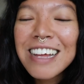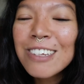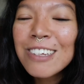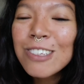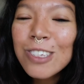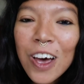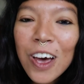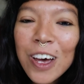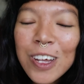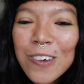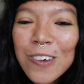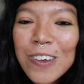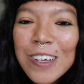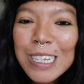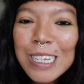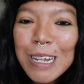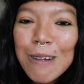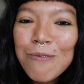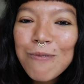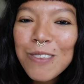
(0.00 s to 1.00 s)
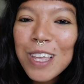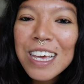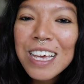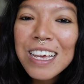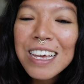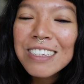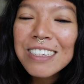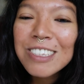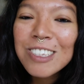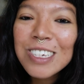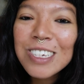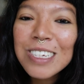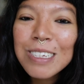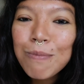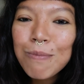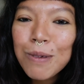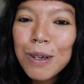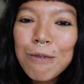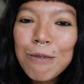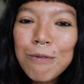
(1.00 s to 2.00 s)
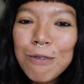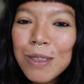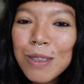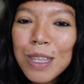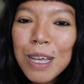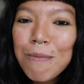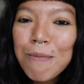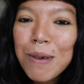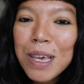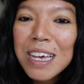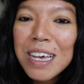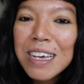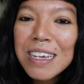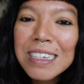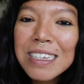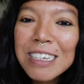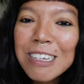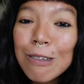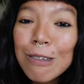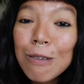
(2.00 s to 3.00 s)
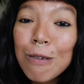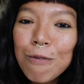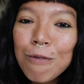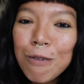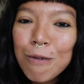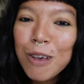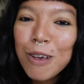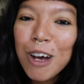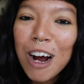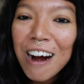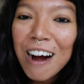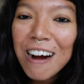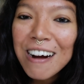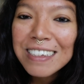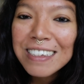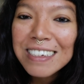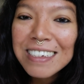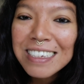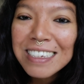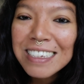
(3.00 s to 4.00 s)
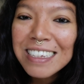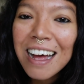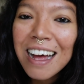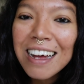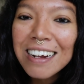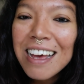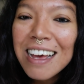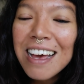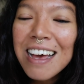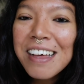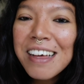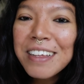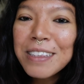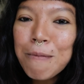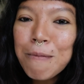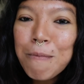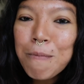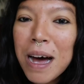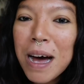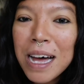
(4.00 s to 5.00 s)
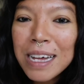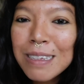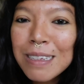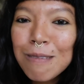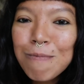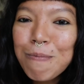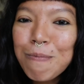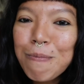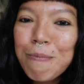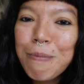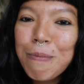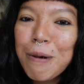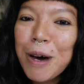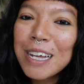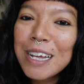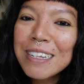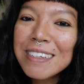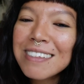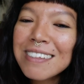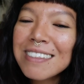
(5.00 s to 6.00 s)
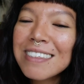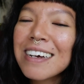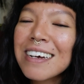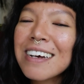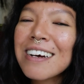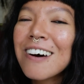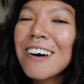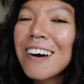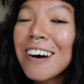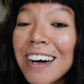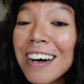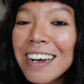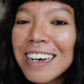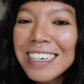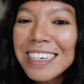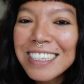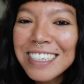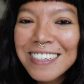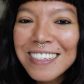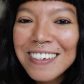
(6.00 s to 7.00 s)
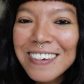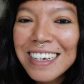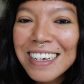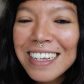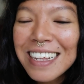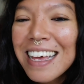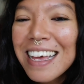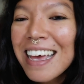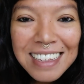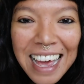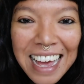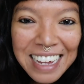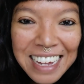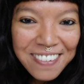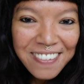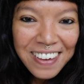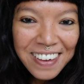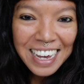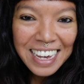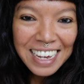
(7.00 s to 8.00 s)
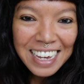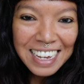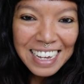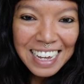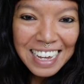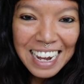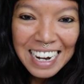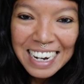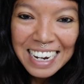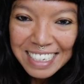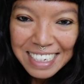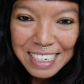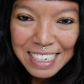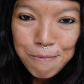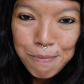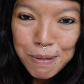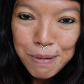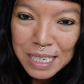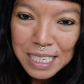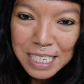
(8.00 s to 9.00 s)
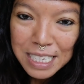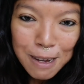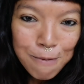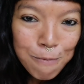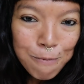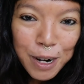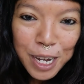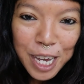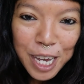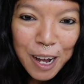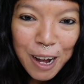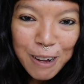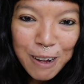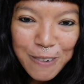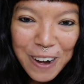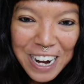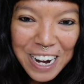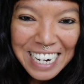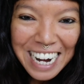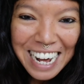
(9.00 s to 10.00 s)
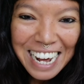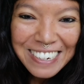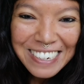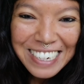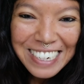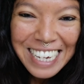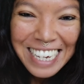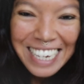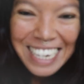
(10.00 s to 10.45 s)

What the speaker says: enjoy doing something, it's just a beautiful thing because you do it from your heart. It's not the must but the calling to do it. Anyway, let's see the piece that I'm working on right now.